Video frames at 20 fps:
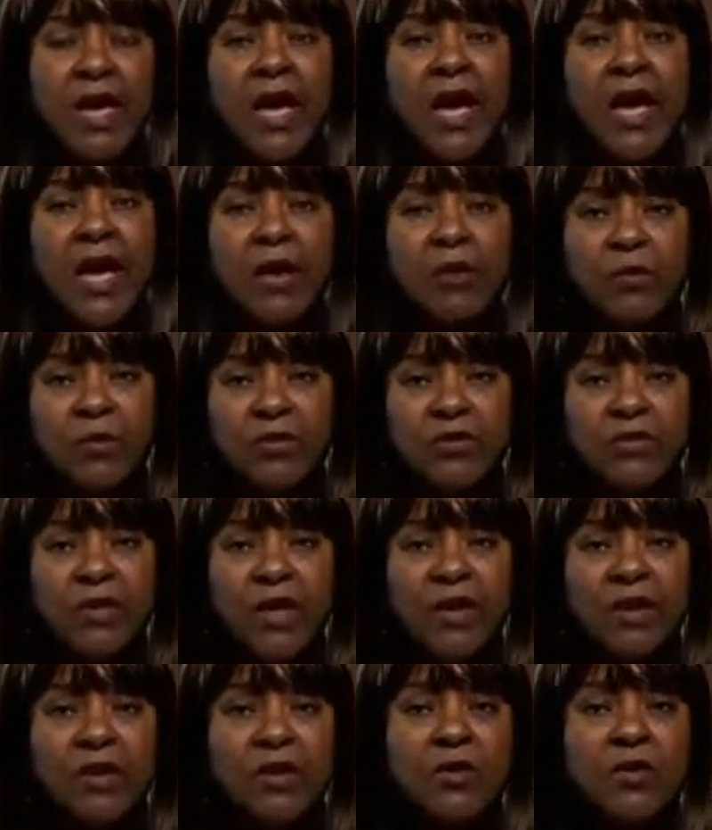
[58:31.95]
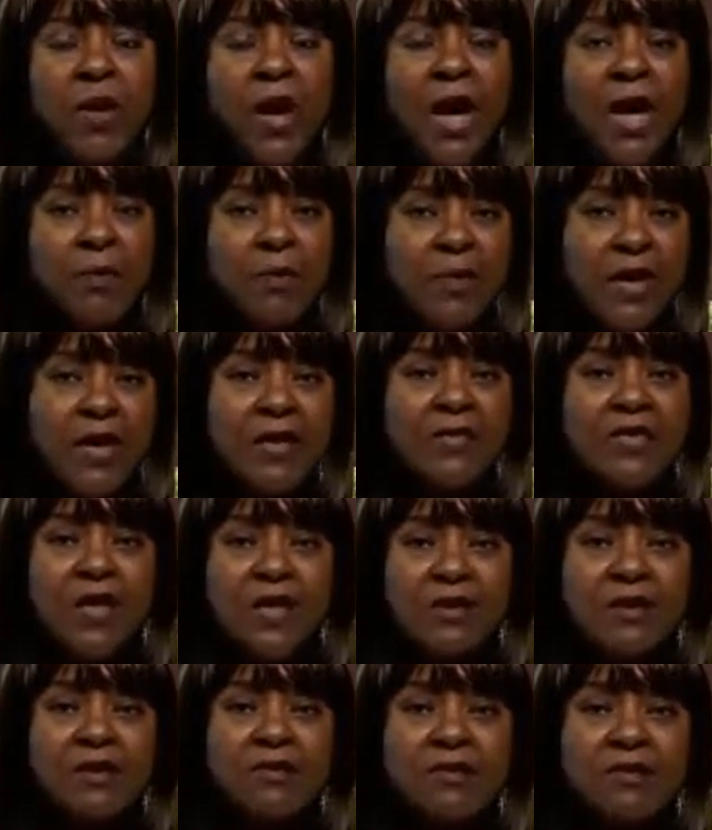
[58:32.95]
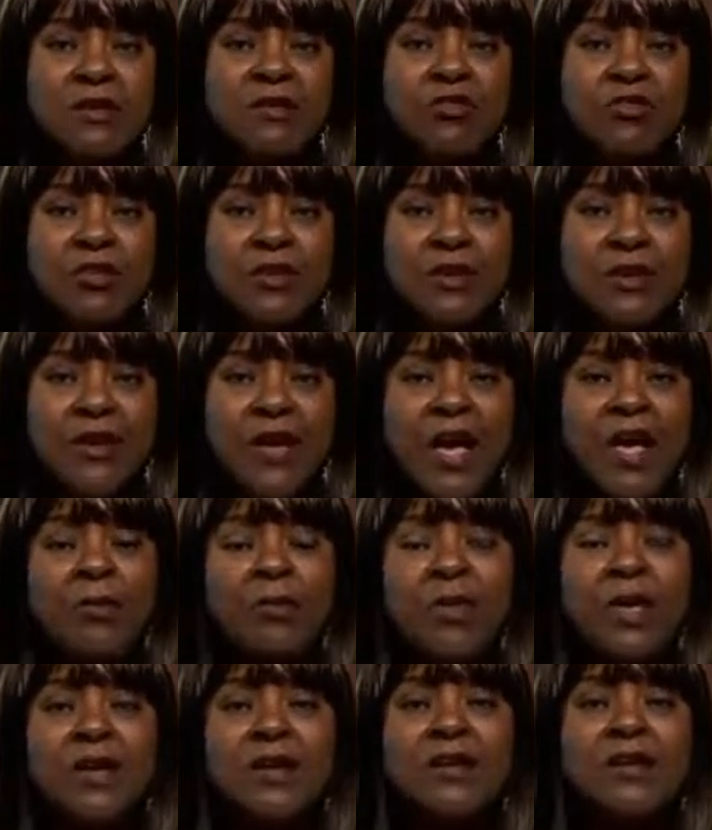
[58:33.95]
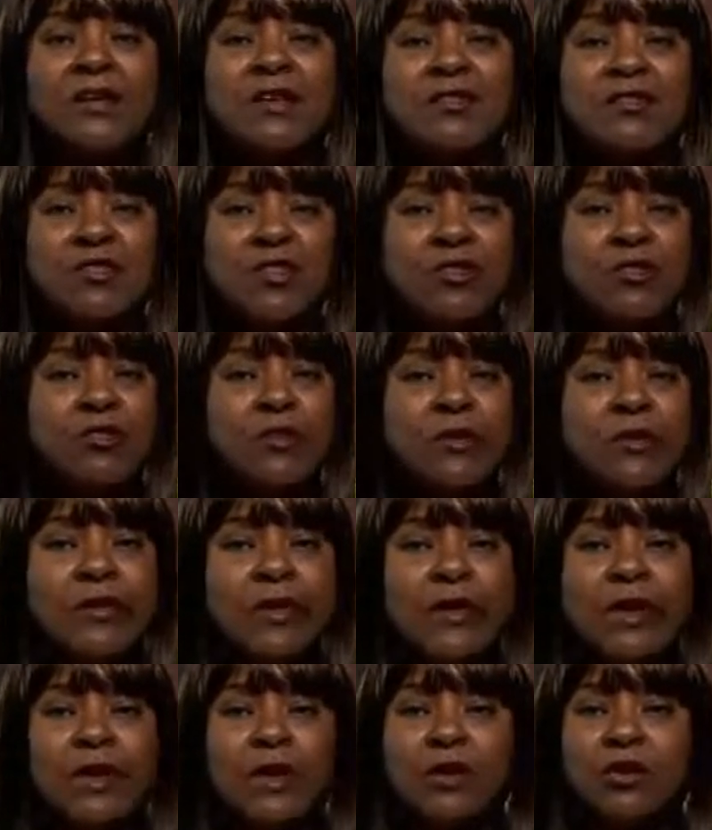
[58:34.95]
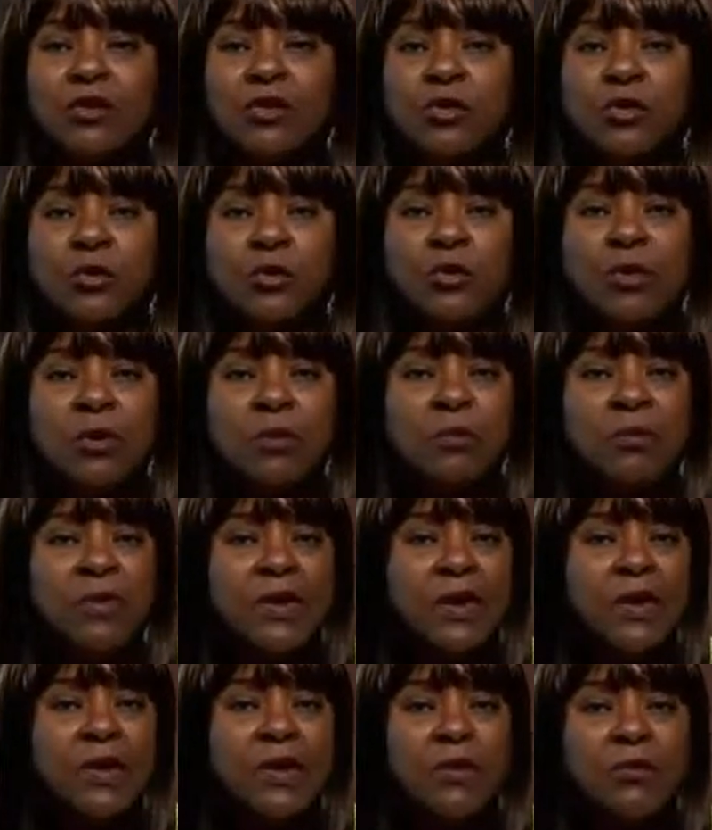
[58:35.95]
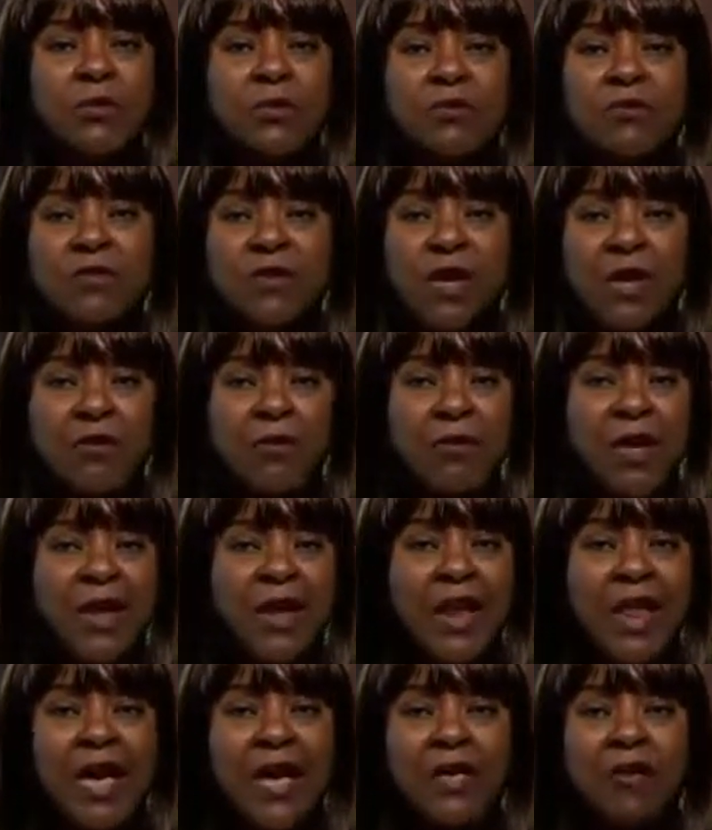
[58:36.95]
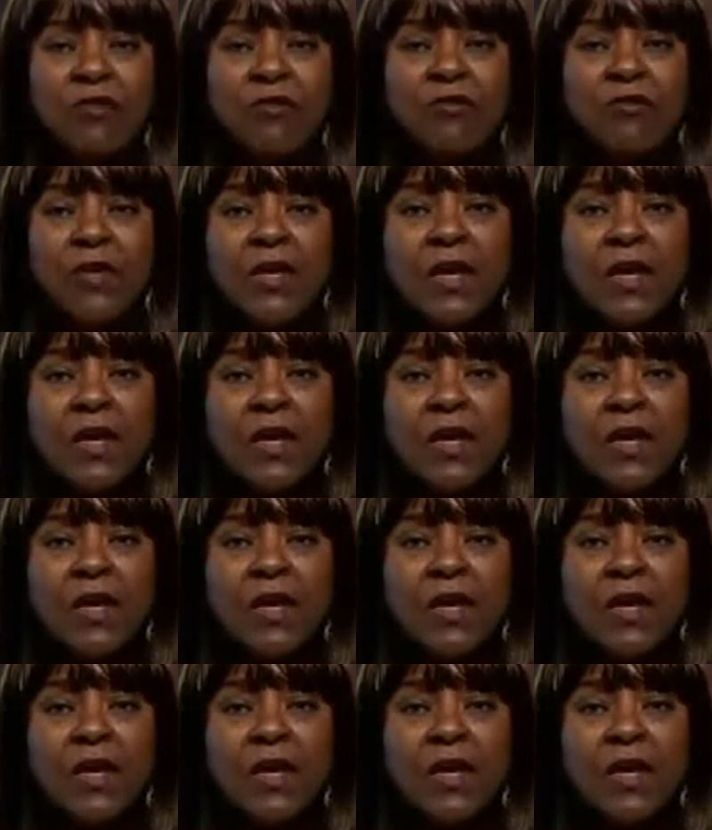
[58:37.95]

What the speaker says: I would say to you, I made that decision. I made the decision to completely revamp my life.